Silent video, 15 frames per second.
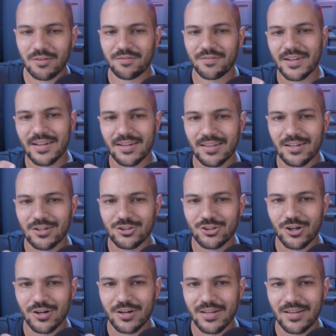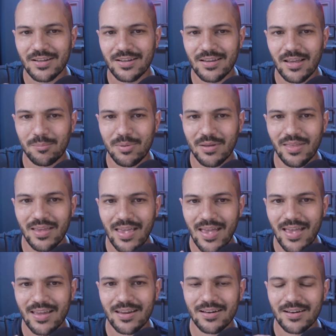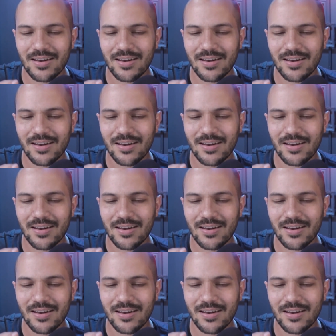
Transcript: fit into the journey and be like, hey,